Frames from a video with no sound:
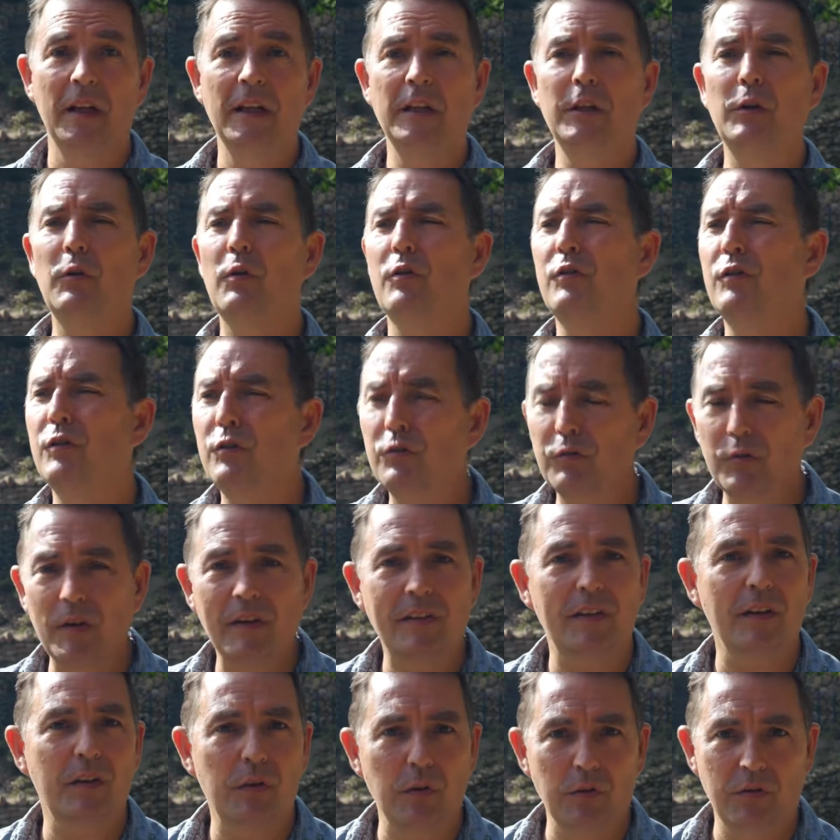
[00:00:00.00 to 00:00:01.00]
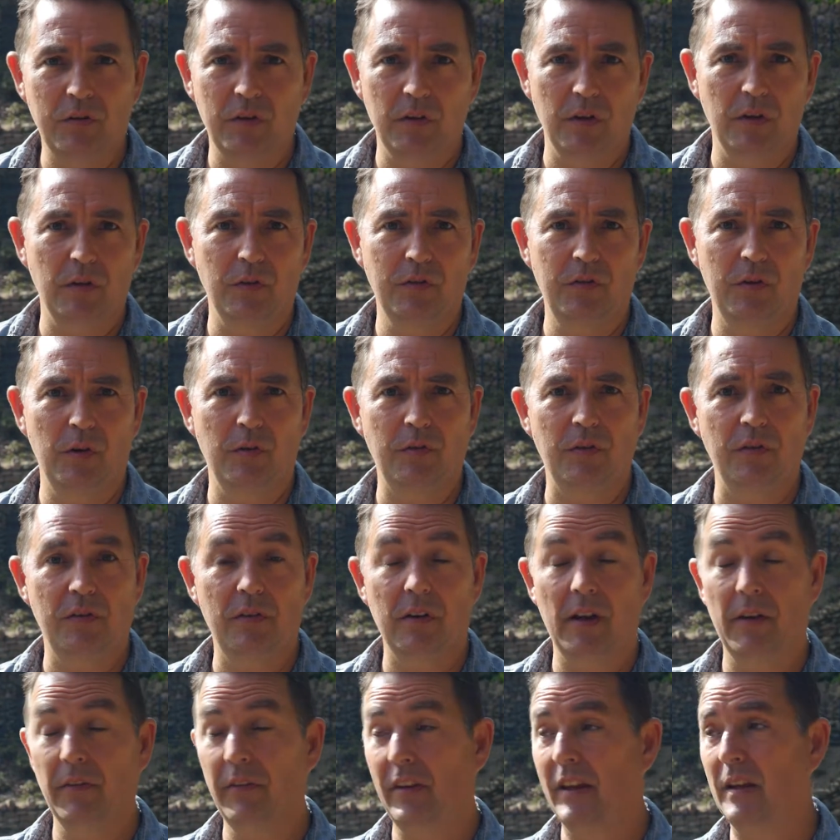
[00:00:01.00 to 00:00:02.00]
You're critical to your children's
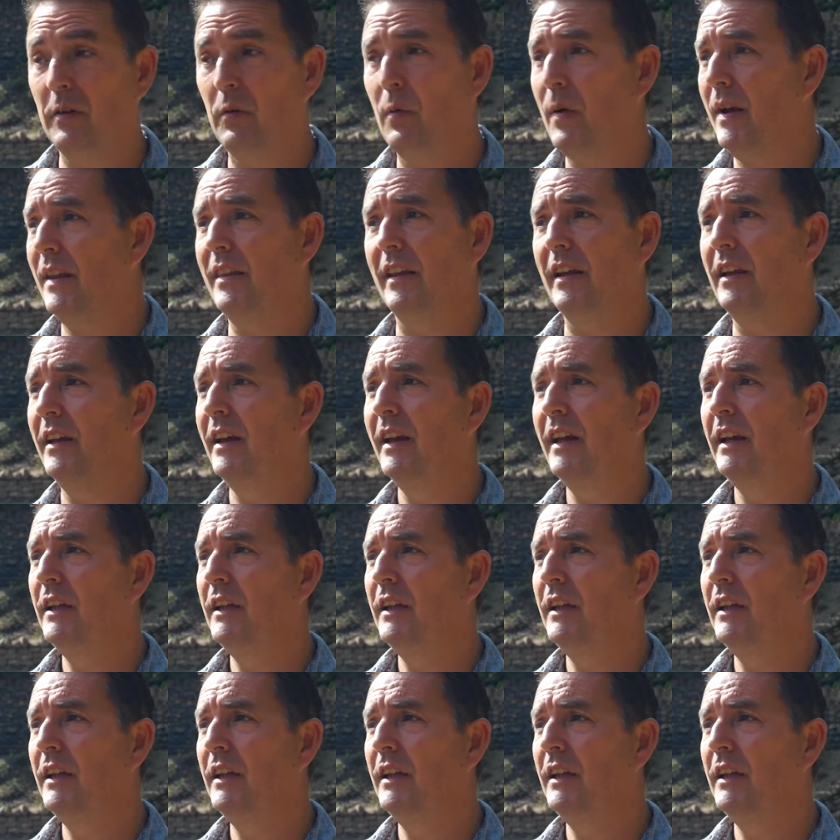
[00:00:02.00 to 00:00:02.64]
lives in a way that